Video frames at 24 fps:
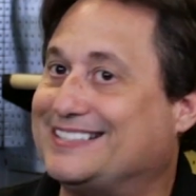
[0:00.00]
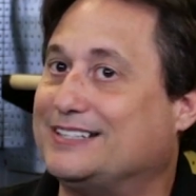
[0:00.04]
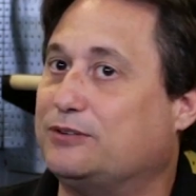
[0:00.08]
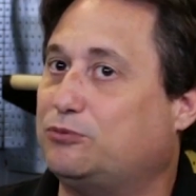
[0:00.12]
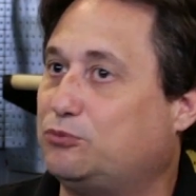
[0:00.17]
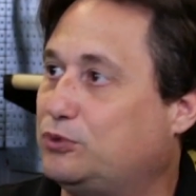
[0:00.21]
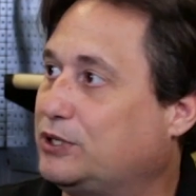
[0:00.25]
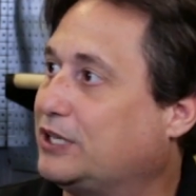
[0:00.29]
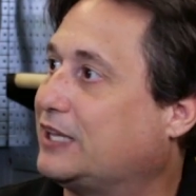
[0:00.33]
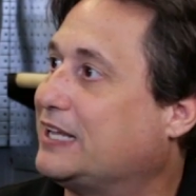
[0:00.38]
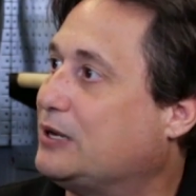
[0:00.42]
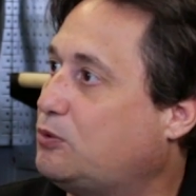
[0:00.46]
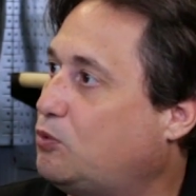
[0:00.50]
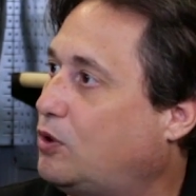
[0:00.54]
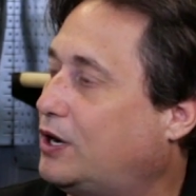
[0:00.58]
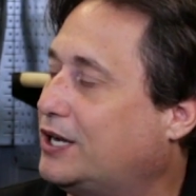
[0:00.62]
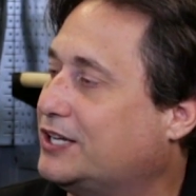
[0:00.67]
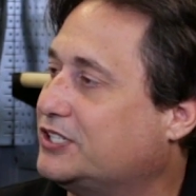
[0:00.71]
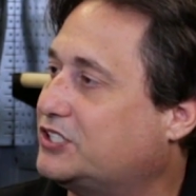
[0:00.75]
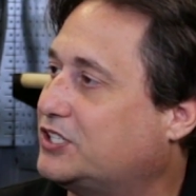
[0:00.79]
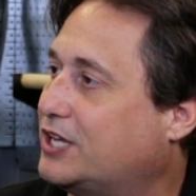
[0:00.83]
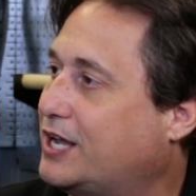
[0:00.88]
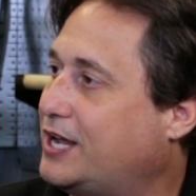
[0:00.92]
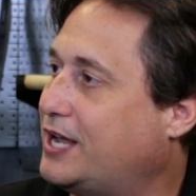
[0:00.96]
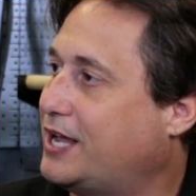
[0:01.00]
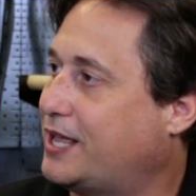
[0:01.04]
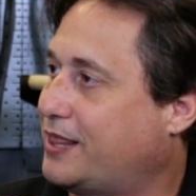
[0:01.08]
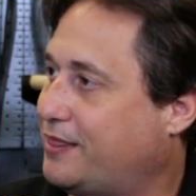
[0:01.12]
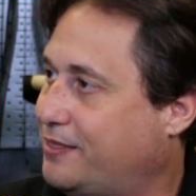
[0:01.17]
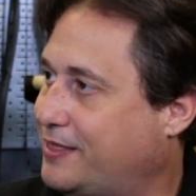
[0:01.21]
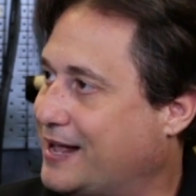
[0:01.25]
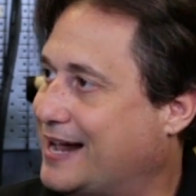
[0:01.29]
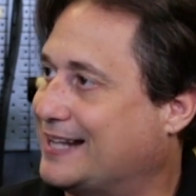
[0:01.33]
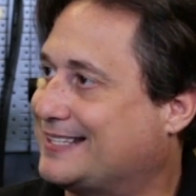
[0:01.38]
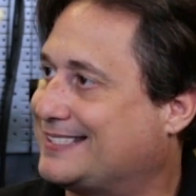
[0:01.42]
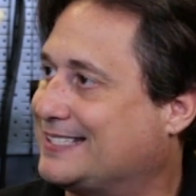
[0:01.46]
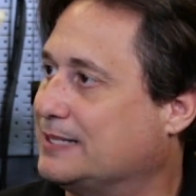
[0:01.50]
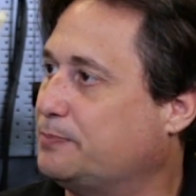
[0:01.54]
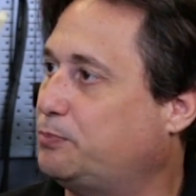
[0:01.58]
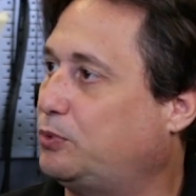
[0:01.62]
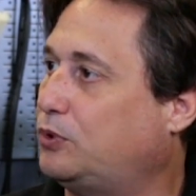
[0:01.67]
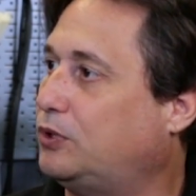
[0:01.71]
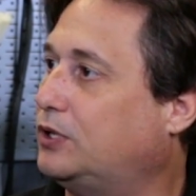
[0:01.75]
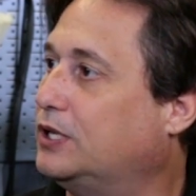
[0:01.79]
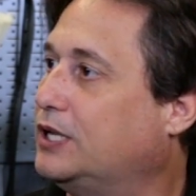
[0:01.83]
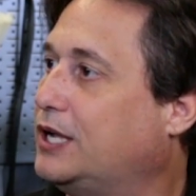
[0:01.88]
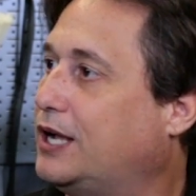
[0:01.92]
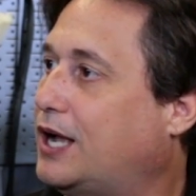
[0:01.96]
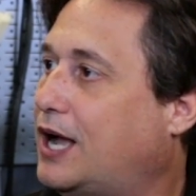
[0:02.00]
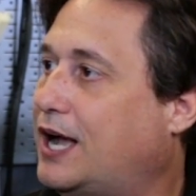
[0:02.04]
It really was that simple.